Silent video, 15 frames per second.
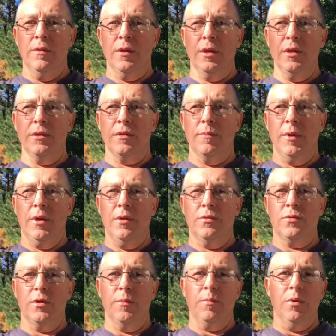things to make
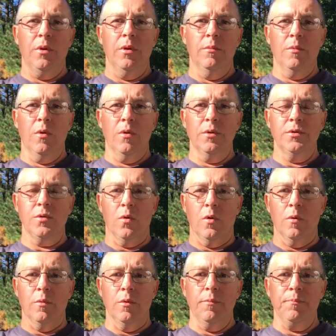your trip a little more
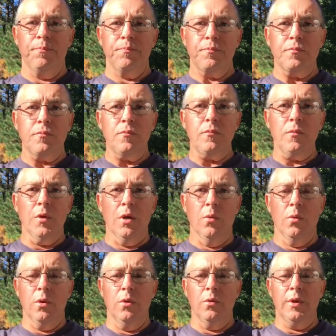enjoyable.
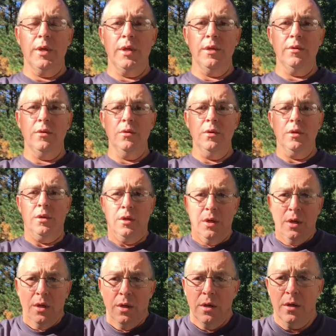We're going to get into it.
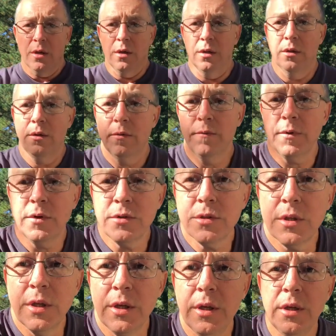
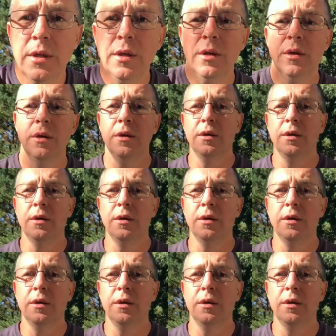First thing